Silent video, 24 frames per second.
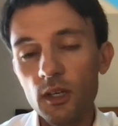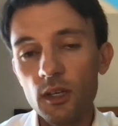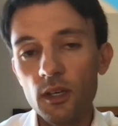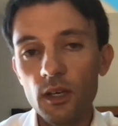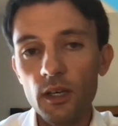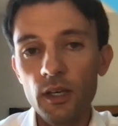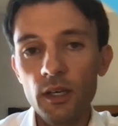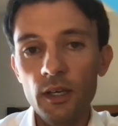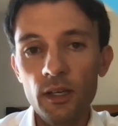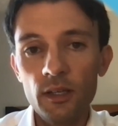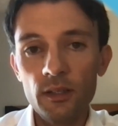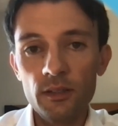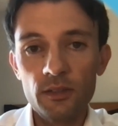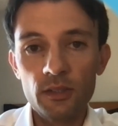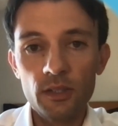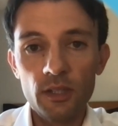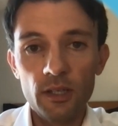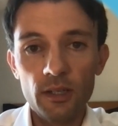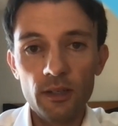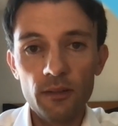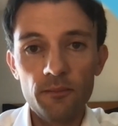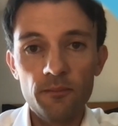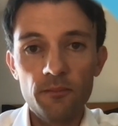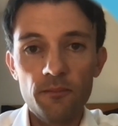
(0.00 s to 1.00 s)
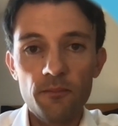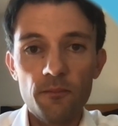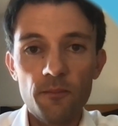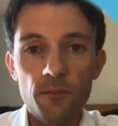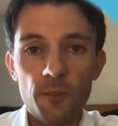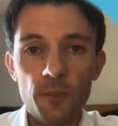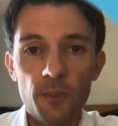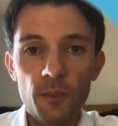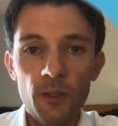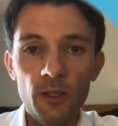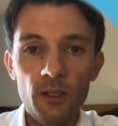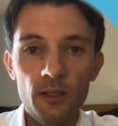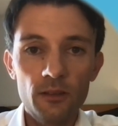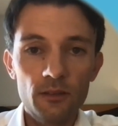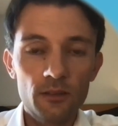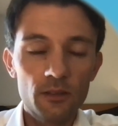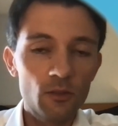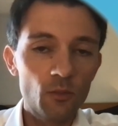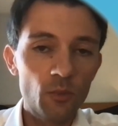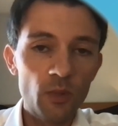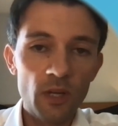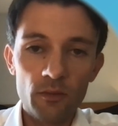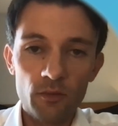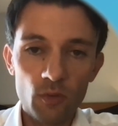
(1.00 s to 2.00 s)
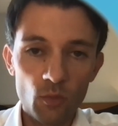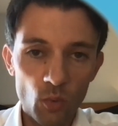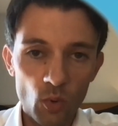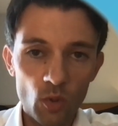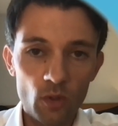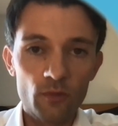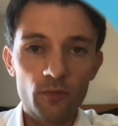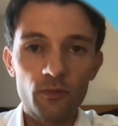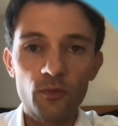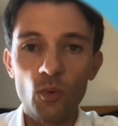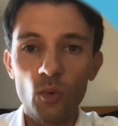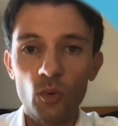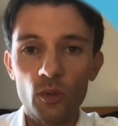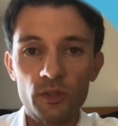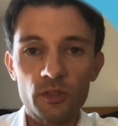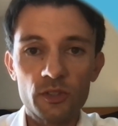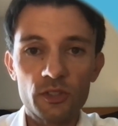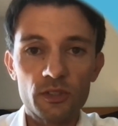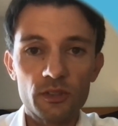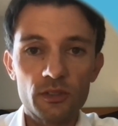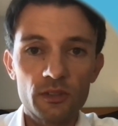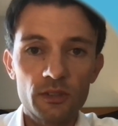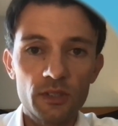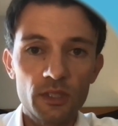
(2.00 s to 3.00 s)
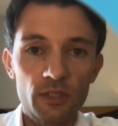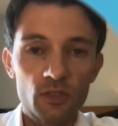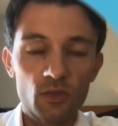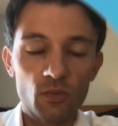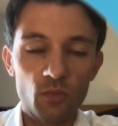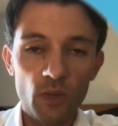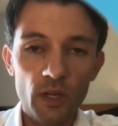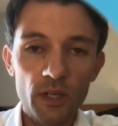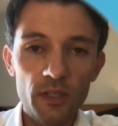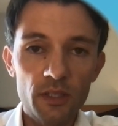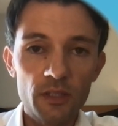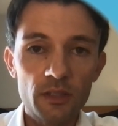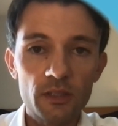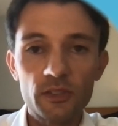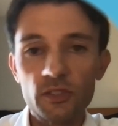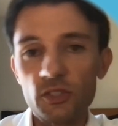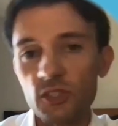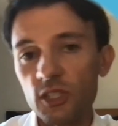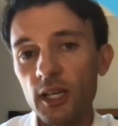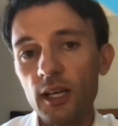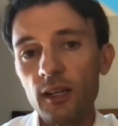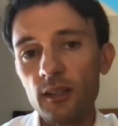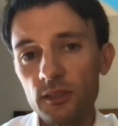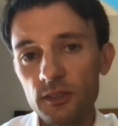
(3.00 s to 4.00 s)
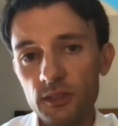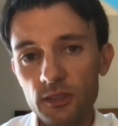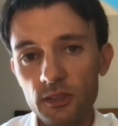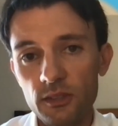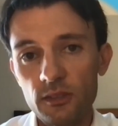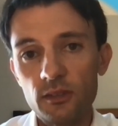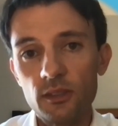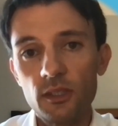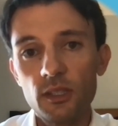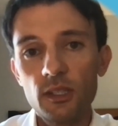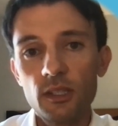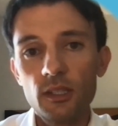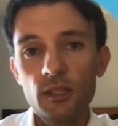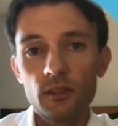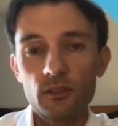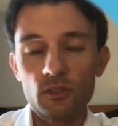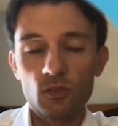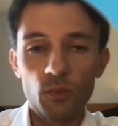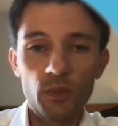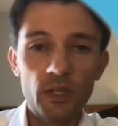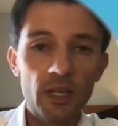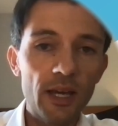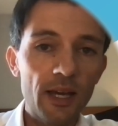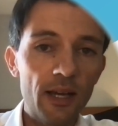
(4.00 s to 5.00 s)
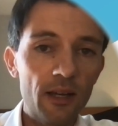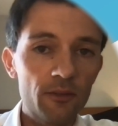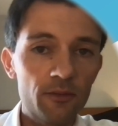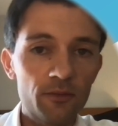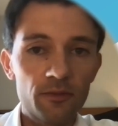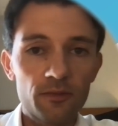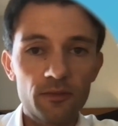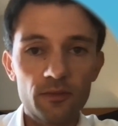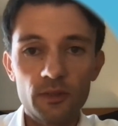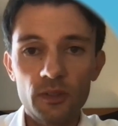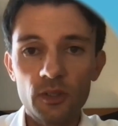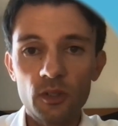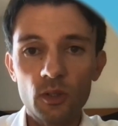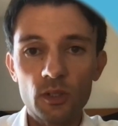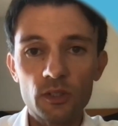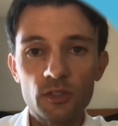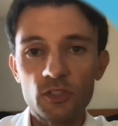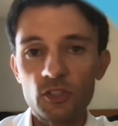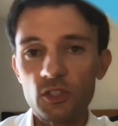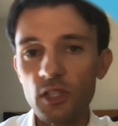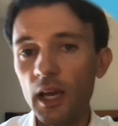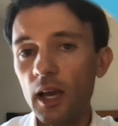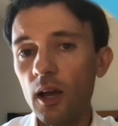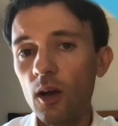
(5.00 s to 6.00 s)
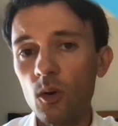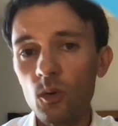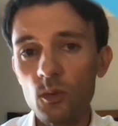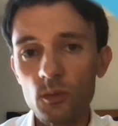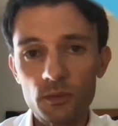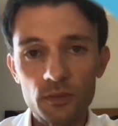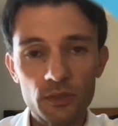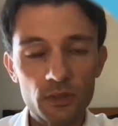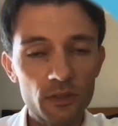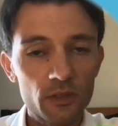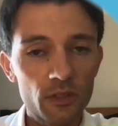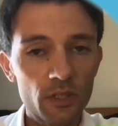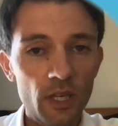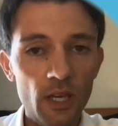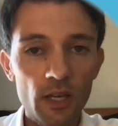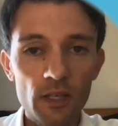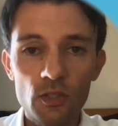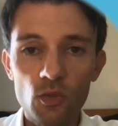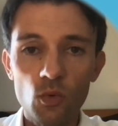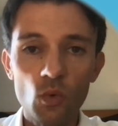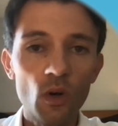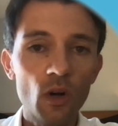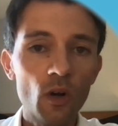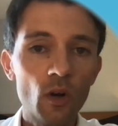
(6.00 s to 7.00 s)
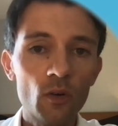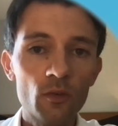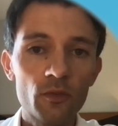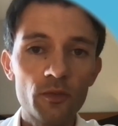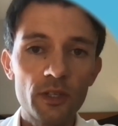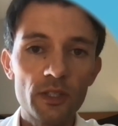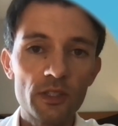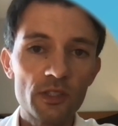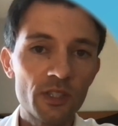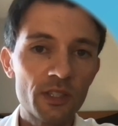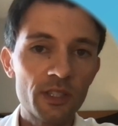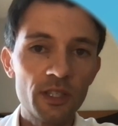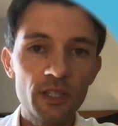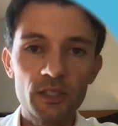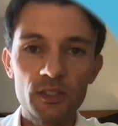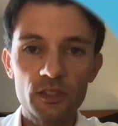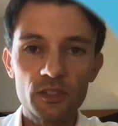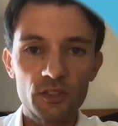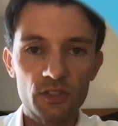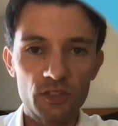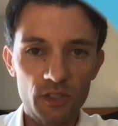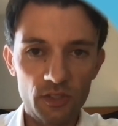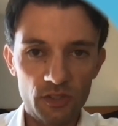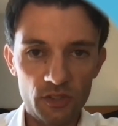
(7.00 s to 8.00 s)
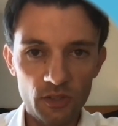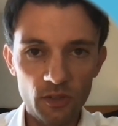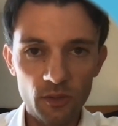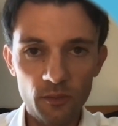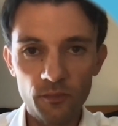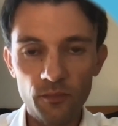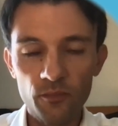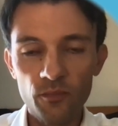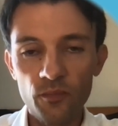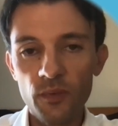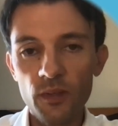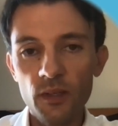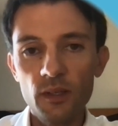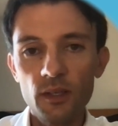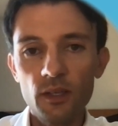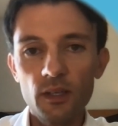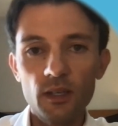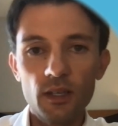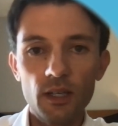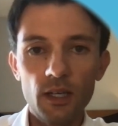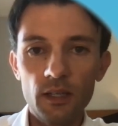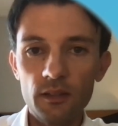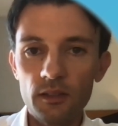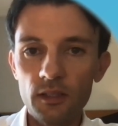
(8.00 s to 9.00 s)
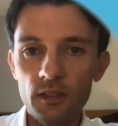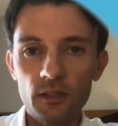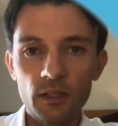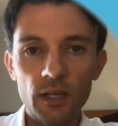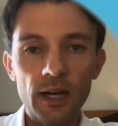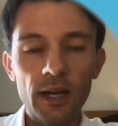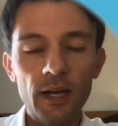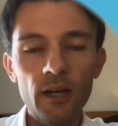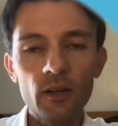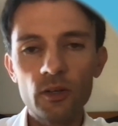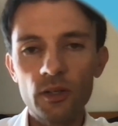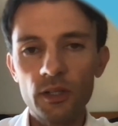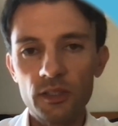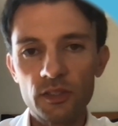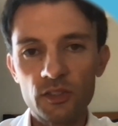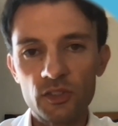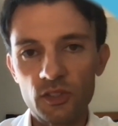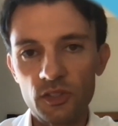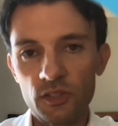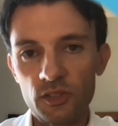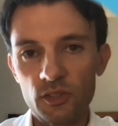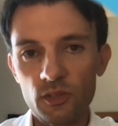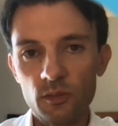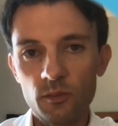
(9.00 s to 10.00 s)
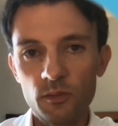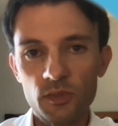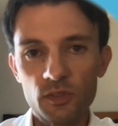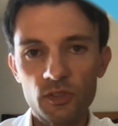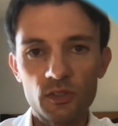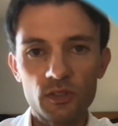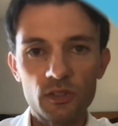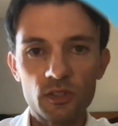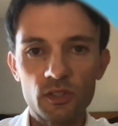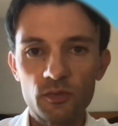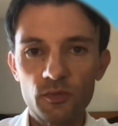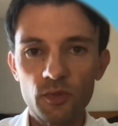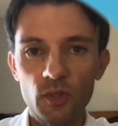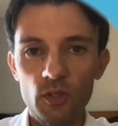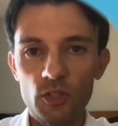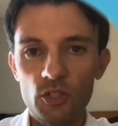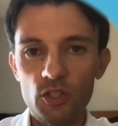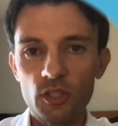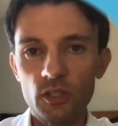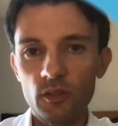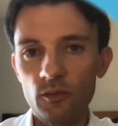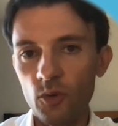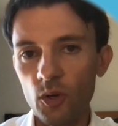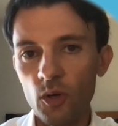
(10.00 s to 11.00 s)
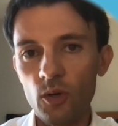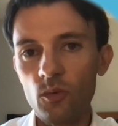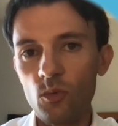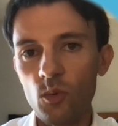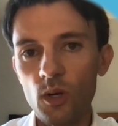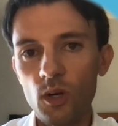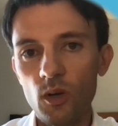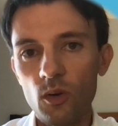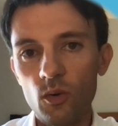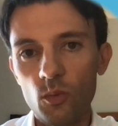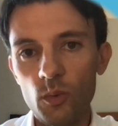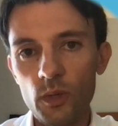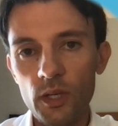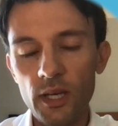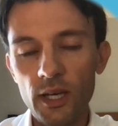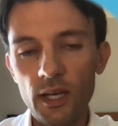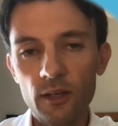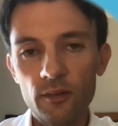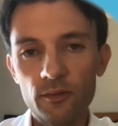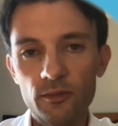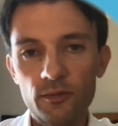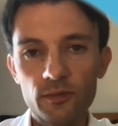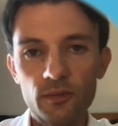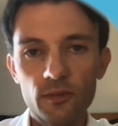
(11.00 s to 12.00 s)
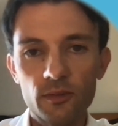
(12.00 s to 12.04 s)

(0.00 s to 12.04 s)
and we have a workforce that's ready, that's talented. So we have a sound K-12 education system, and then the higher ed system is functioning very well. We have